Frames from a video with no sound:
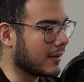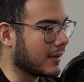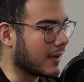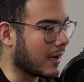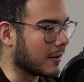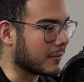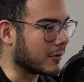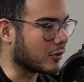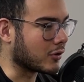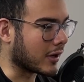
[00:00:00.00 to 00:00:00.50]

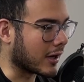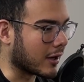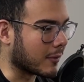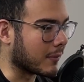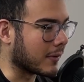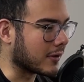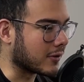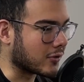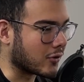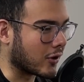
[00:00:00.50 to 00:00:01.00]
I've been trying to
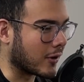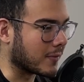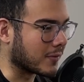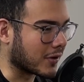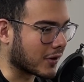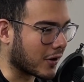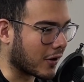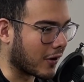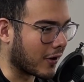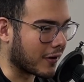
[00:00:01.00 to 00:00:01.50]
muster up the
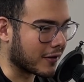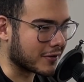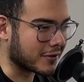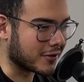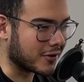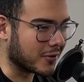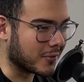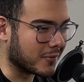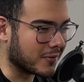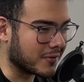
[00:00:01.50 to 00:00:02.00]
courage to
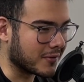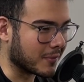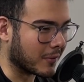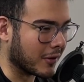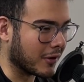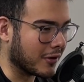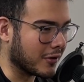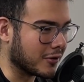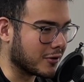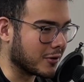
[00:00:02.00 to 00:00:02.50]
do more
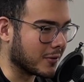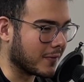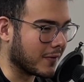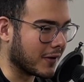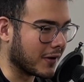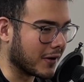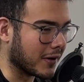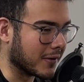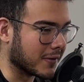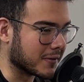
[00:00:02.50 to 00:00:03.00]
YouTube
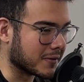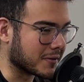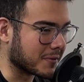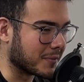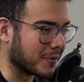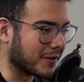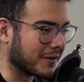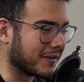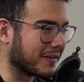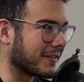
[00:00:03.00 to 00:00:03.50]
videos,
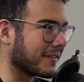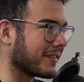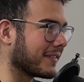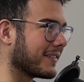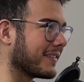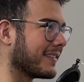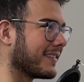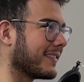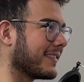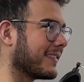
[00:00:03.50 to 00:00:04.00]
but
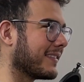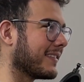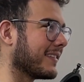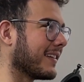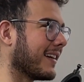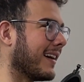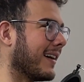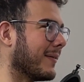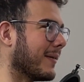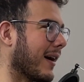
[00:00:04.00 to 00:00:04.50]

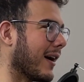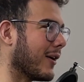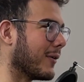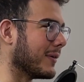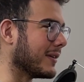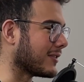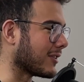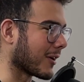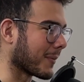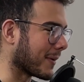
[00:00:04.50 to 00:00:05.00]
I always talk